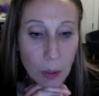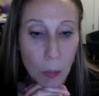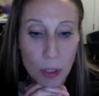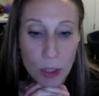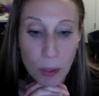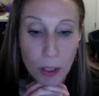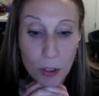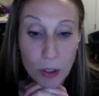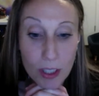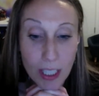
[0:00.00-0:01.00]
Once we
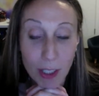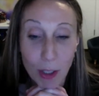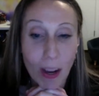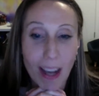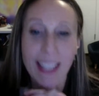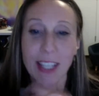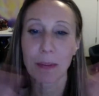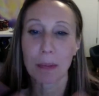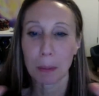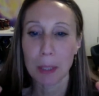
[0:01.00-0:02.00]
understand, you know, I
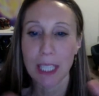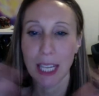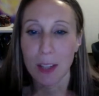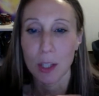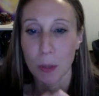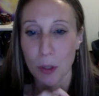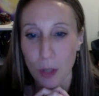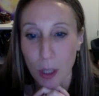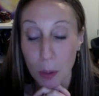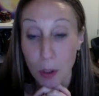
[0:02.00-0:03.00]
hear people say in the
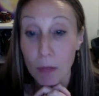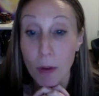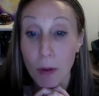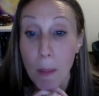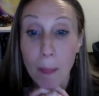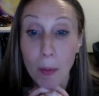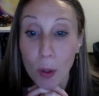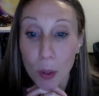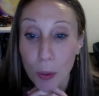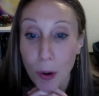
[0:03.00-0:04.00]
spiritual community, remember who
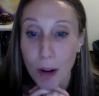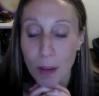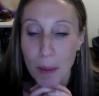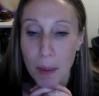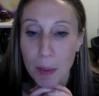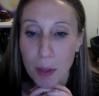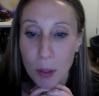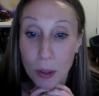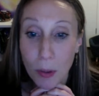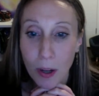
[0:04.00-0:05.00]
you are, remember
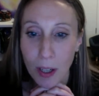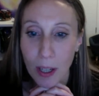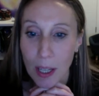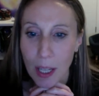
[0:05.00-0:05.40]
who you are.